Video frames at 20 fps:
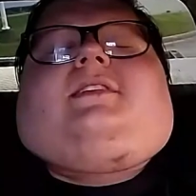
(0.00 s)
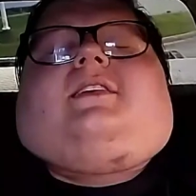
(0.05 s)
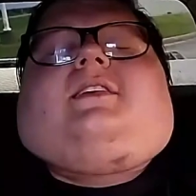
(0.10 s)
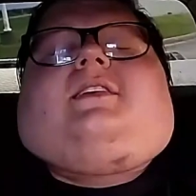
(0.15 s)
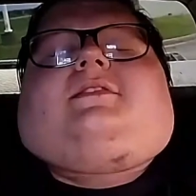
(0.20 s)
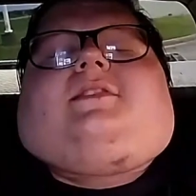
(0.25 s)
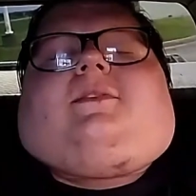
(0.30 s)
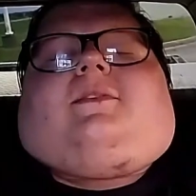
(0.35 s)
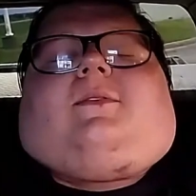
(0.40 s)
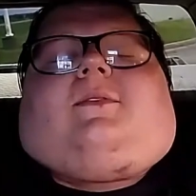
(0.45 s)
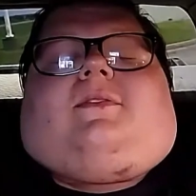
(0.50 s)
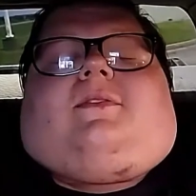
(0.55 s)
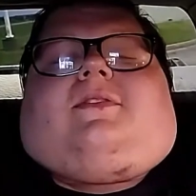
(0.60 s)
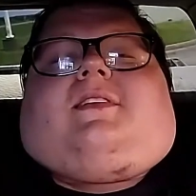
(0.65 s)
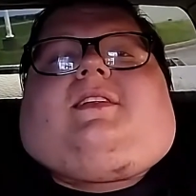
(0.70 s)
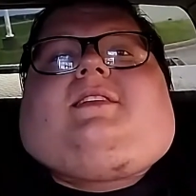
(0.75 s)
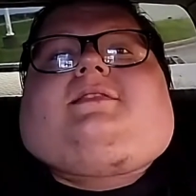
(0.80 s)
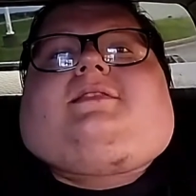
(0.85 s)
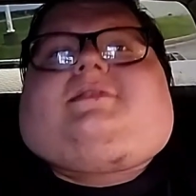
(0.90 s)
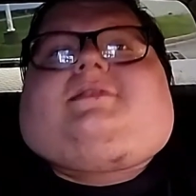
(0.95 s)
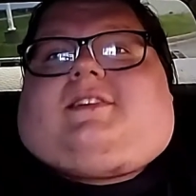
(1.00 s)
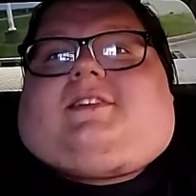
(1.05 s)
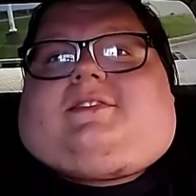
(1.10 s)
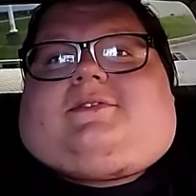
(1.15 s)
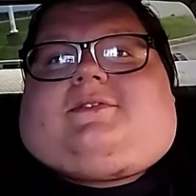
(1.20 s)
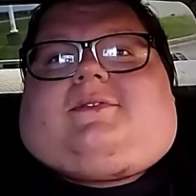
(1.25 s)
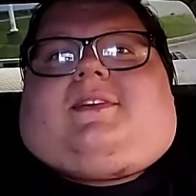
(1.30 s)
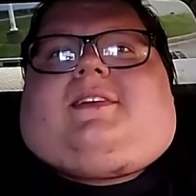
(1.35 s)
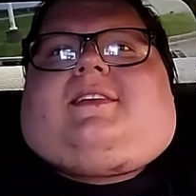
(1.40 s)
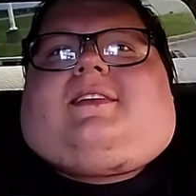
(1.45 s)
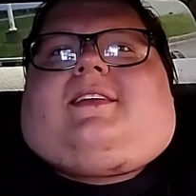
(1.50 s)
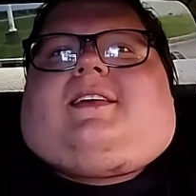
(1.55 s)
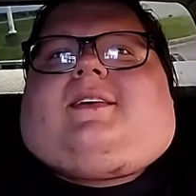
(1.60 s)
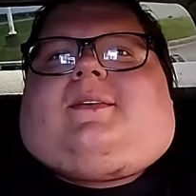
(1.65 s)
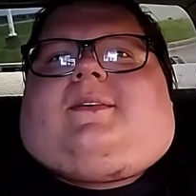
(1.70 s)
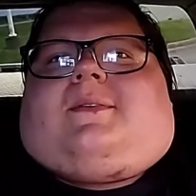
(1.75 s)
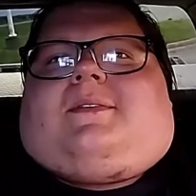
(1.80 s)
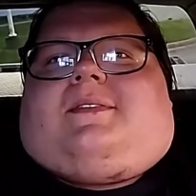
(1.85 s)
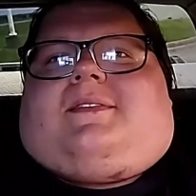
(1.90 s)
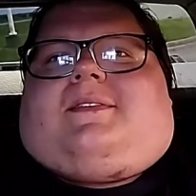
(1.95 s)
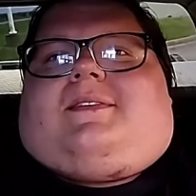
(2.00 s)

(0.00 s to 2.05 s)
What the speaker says: not the only thing that sucks right now.